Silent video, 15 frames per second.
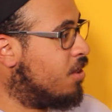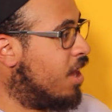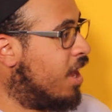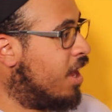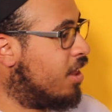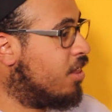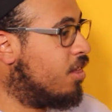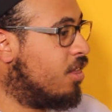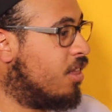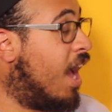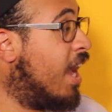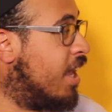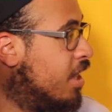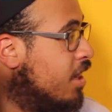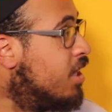that
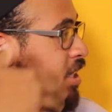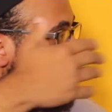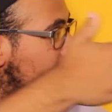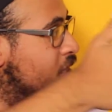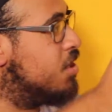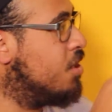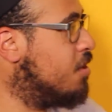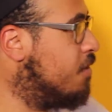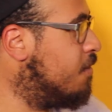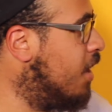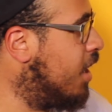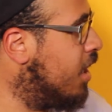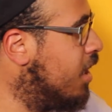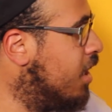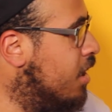I can listen to your
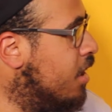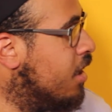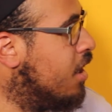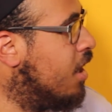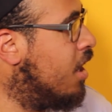fucking